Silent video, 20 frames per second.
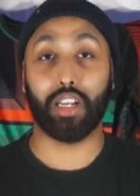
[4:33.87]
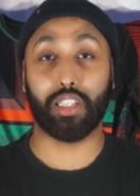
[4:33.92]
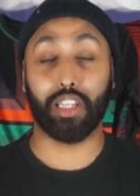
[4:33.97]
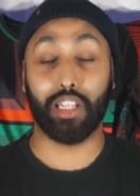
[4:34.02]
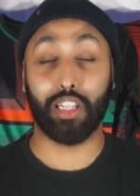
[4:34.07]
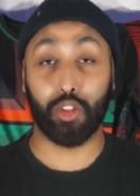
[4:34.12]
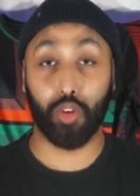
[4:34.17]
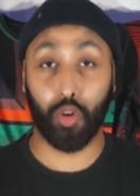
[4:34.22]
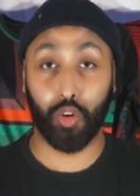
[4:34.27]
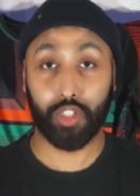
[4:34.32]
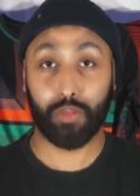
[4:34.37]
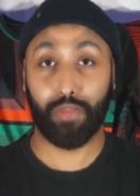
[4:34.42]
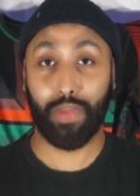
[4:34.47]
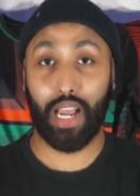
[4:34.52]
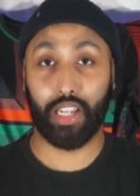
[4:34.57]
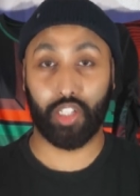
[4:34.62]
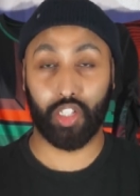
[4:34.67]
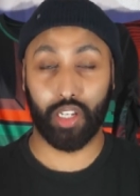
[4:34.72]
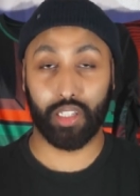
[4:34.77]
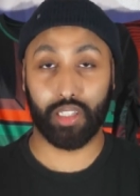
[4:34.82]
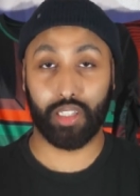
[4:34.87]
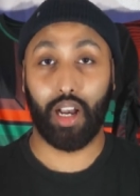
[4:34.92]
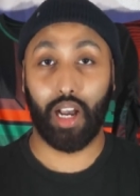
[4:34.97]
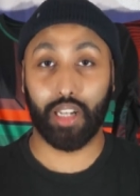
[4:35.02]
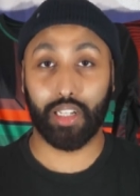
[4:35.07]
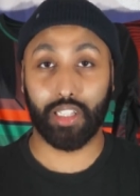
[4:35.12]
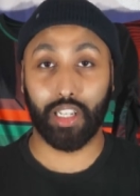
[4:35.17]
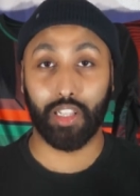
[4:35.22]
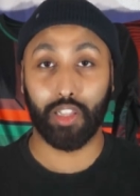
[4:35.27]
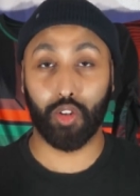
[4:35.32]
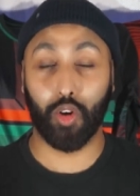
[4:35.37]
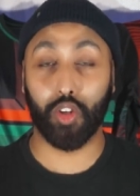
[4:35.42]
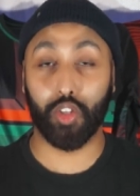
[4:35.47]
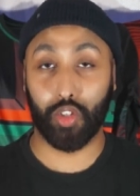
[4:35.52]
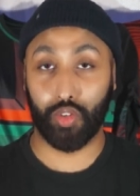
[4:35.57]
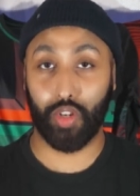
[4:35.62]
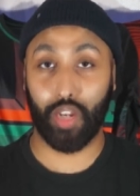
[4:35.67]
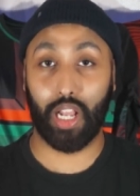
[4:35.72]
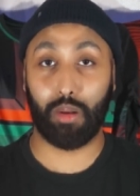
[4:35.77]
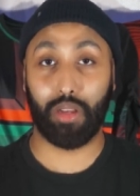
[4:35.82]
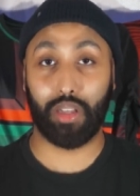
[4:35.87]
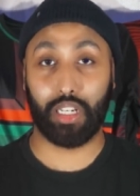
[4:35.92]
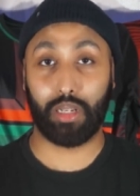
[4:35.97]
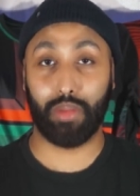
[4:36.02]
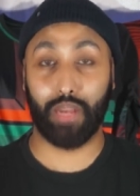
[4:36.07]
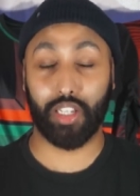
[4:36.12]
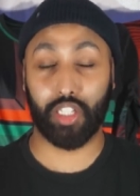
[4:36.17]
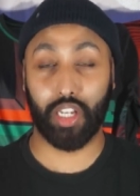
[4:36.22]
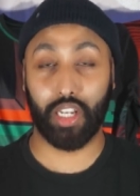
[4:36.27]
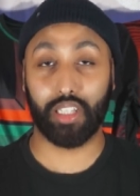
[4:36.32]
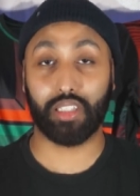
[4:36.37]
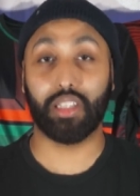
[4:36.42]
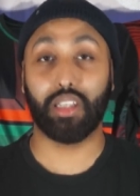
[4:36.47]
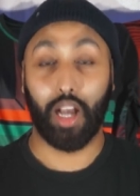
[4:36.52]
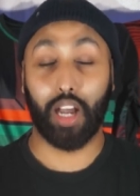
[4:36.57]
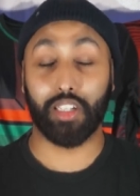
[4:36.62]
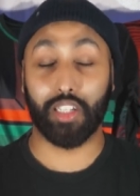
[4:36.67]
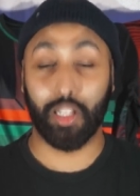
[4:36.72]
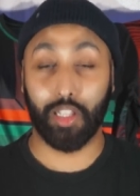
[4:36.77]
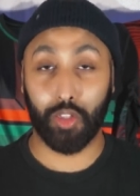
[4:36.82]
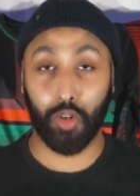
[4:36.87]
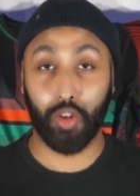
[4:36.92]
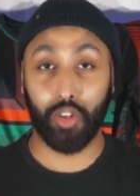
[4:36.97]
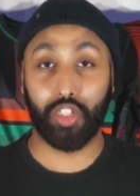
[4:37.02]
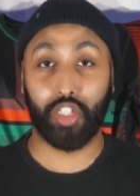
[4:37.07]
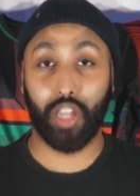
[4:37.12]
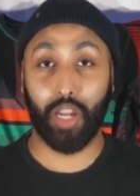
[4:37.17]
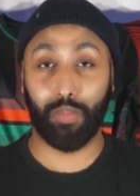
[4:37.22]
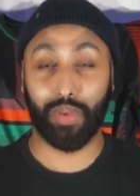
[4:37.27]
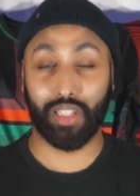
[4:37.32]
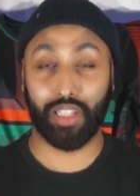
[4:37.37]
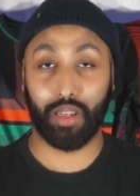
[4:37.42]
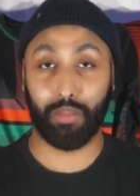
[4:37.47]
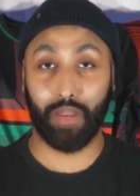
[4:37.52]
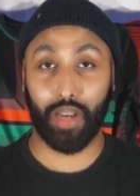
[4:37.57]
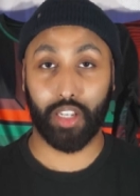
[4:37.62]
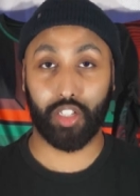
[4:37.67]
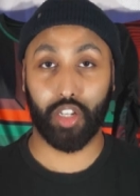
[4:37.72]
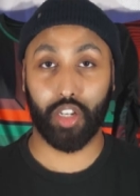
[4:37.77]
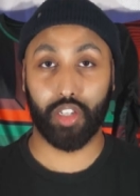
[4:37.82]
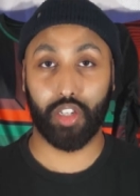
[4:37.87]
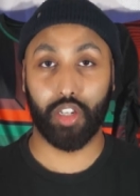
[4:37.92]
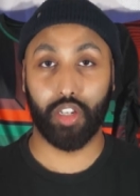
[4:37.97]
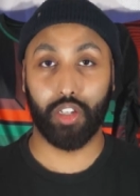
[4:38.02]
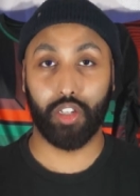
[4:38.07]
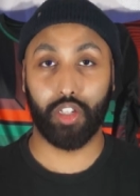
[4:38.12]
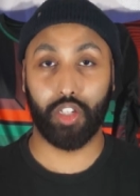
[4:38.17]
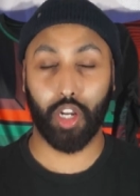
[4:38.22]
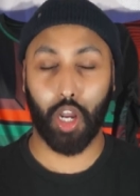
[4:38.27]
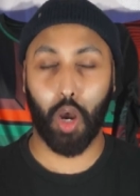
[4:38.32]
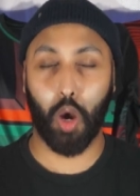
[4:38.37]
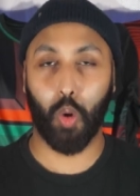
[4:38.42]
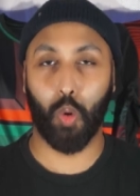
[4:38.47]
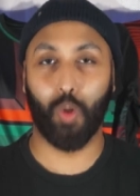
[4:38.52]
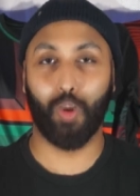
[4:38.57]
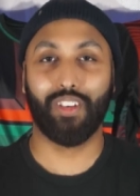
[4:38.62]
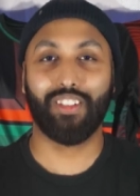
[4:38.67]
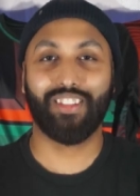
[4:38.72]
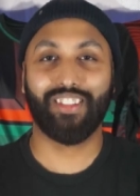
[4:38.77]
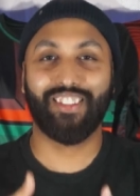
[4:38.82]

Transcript: Until those matches, until those Real Madrid matches, until those Champions League matches, ciao.